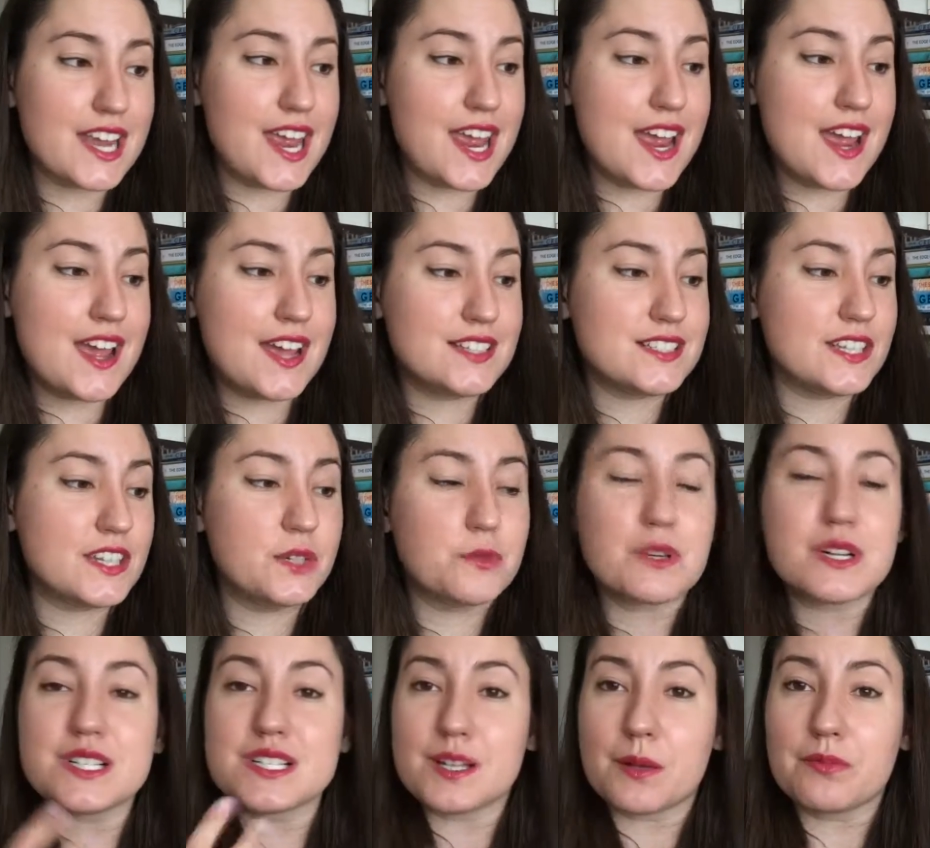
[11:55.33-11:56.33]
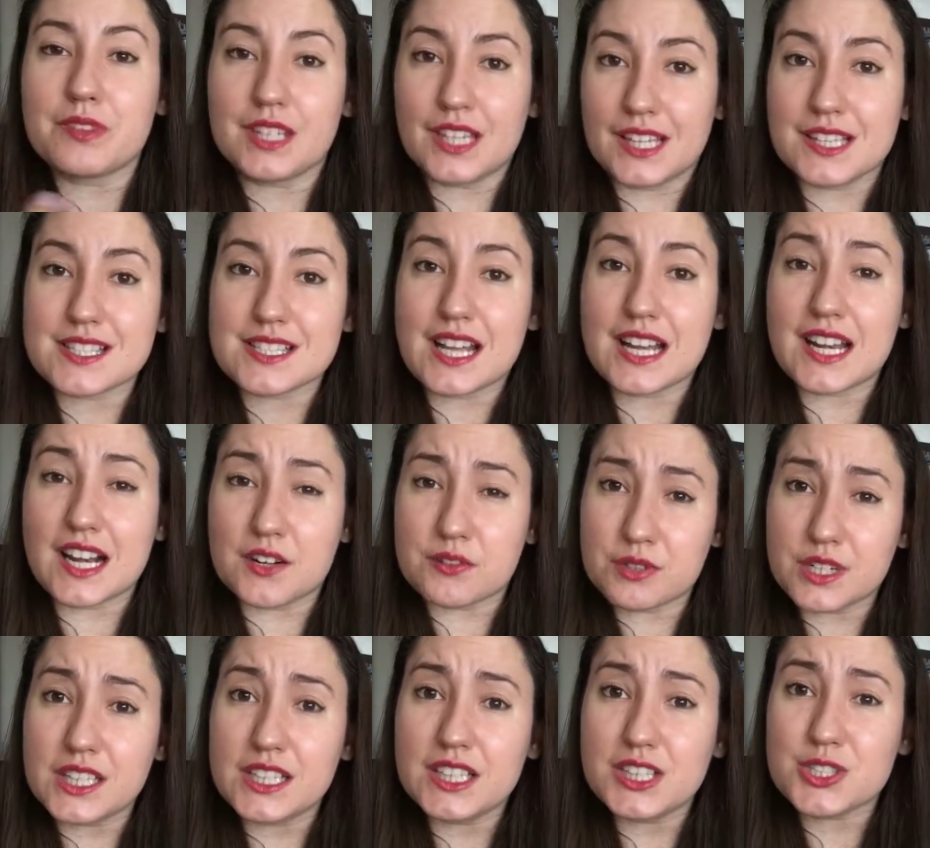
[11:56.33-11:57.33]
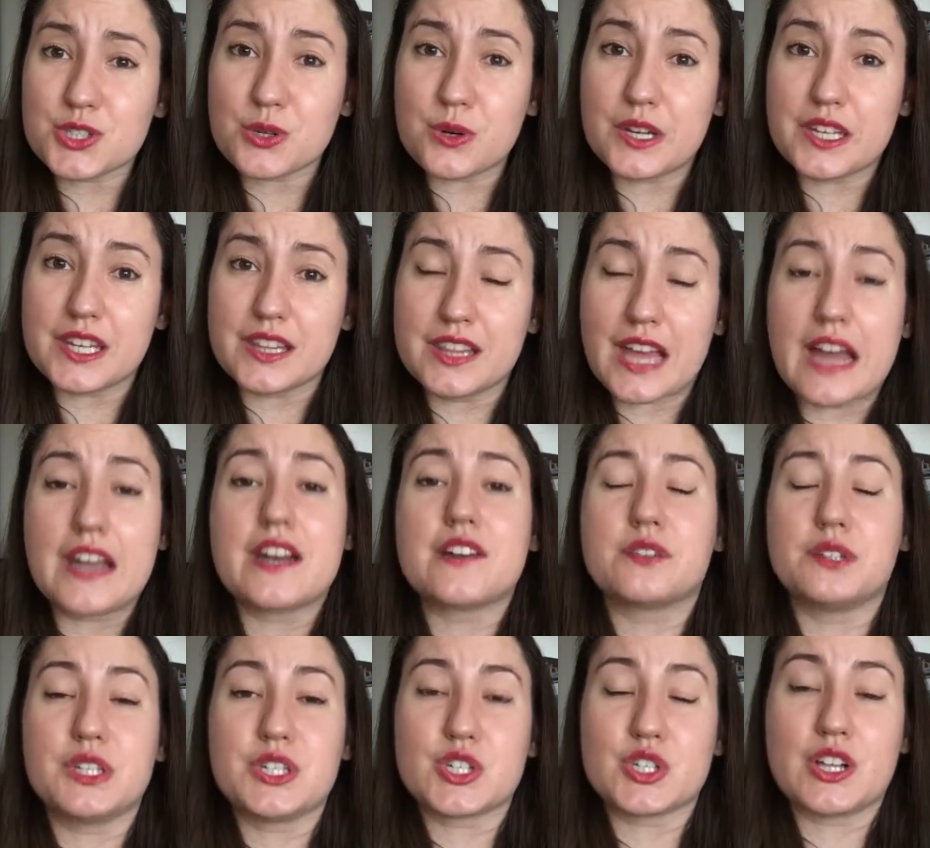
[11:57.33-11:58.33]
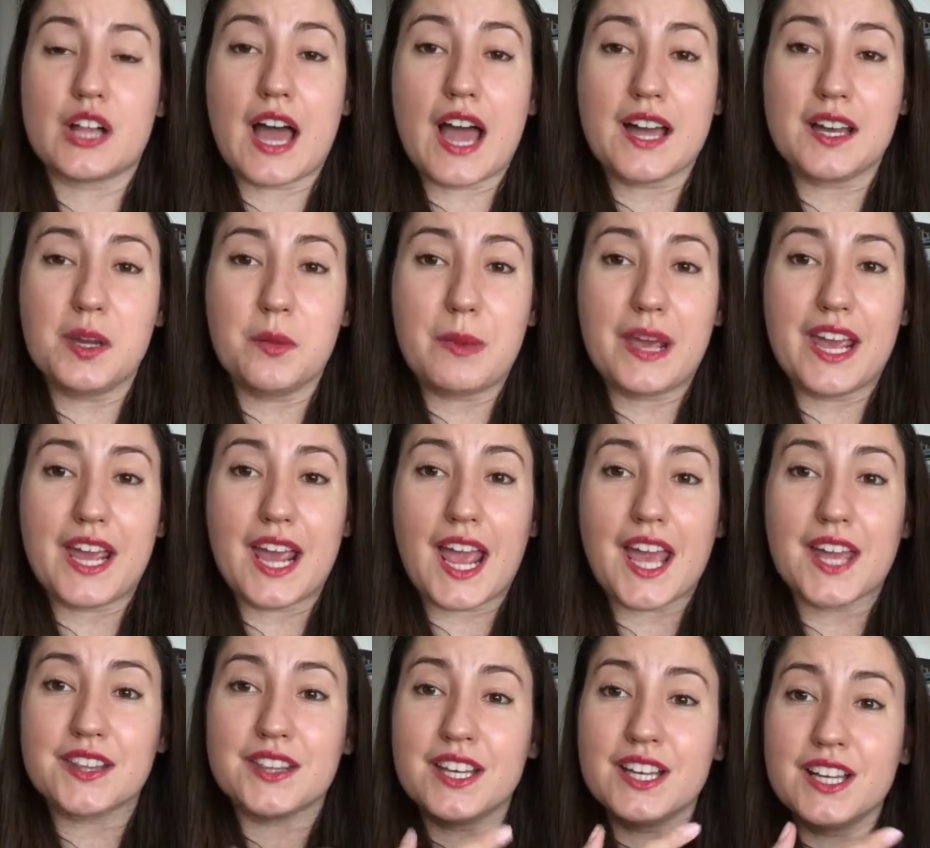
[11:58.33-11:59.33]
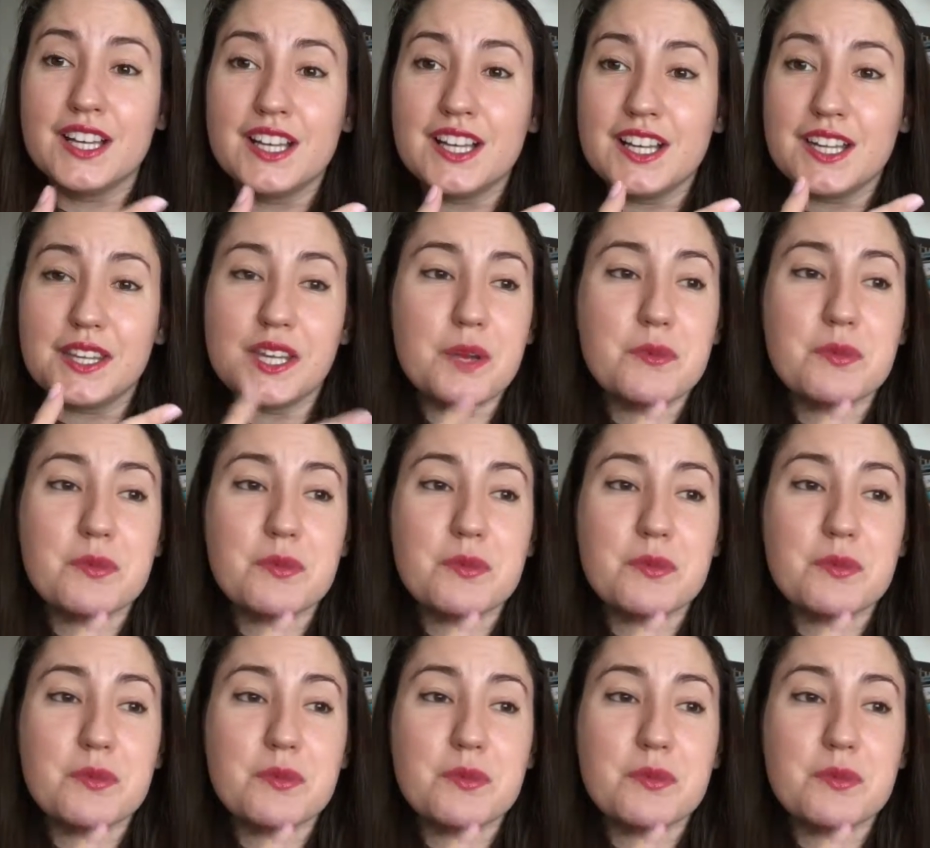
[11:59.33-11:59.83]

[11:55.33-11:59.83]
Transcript: And there were some things that I really enjoyed in that original anime, and they